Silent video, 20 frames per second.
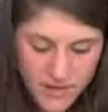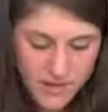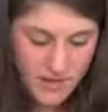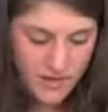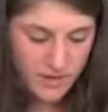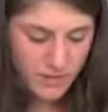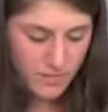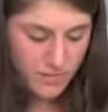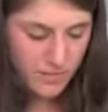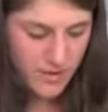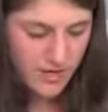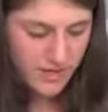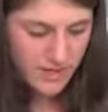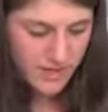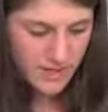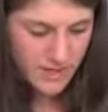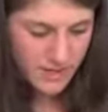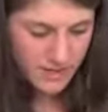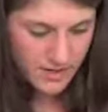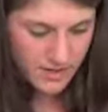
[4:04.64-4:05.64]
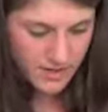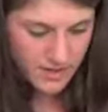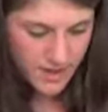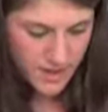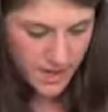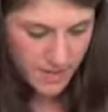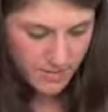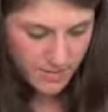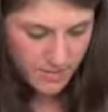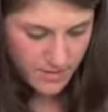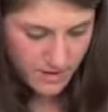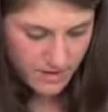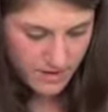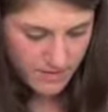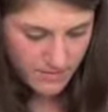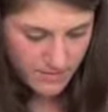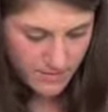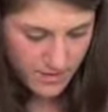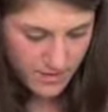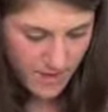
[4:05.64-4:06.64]
And you press it on top
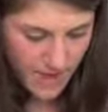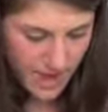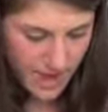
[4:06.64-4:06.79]
of your